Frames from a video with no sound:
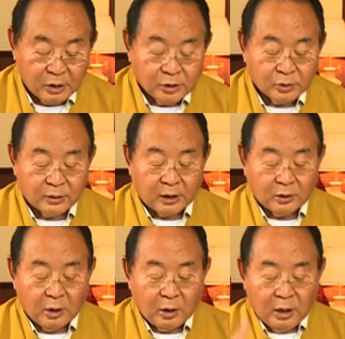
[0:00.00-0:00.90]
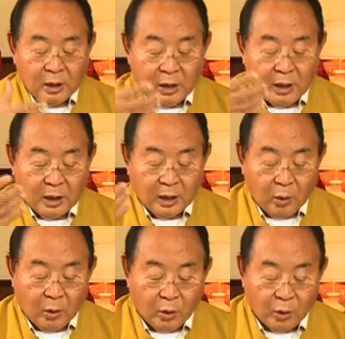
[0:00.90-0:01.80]
so that uh,
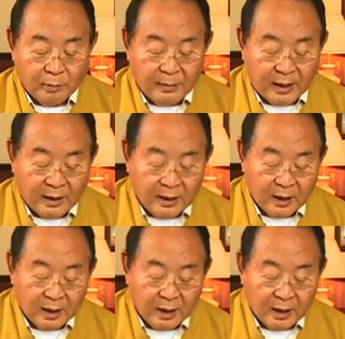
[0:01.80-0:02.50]
all may